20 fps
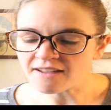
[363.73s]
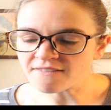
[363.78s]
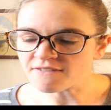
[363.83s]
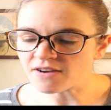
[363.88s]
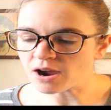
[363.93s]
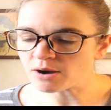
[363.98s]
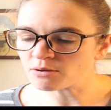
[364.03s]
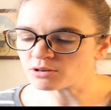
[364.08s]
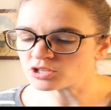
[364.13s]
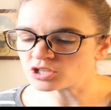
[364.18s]
if
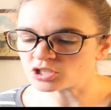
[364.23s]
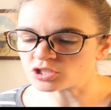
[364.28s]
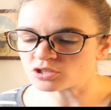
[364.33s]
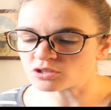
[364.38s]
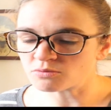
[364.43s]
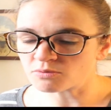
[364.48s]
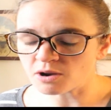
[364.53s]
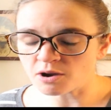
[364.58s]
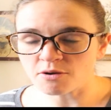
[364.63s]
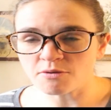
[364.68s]
I were
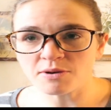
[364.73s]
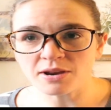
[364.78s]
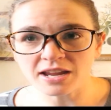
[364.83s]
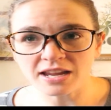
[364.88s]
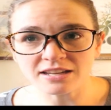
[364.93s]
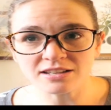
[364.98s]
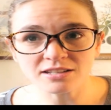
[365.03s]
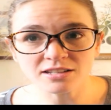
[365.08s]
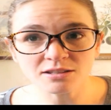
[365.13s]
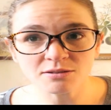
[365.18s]
just thrown
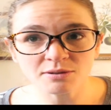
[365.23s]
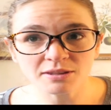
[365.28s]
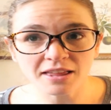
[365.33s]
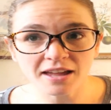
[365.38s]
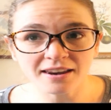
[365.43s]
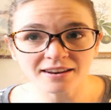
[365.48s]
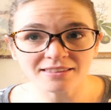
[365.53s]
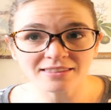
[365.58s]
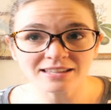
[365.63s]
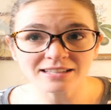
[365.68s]
into a
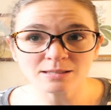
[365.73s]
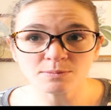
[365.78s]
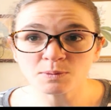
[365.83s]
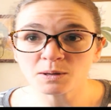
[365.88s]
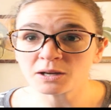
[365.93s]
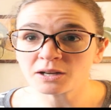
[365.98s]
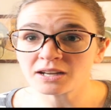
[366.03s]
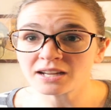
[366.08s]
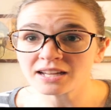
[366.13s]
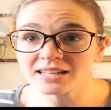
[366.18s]
lot of these
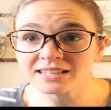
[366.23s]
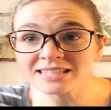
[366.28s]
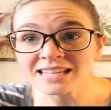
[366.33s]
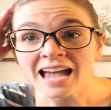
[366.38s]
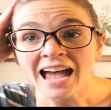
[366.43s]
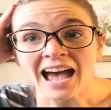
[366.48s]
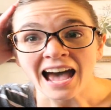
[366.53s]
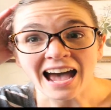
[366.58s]
periods,